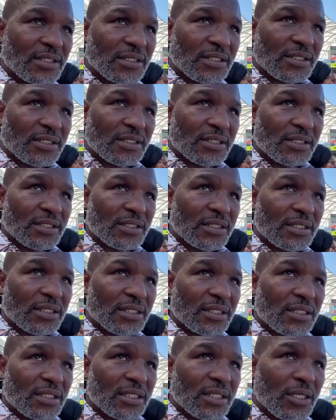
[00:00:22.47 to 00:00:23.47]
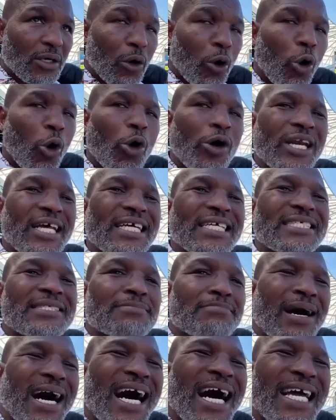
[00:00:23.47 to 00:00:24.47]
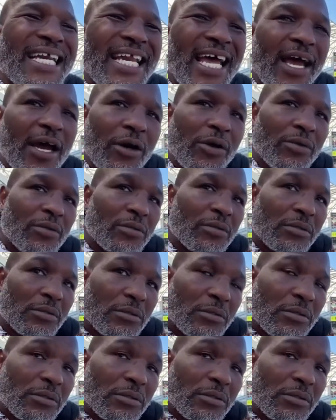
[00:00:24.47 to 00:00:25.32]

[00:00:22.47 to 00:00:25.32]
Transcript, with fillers: Have you been watching the clips of Malik working with Deontay,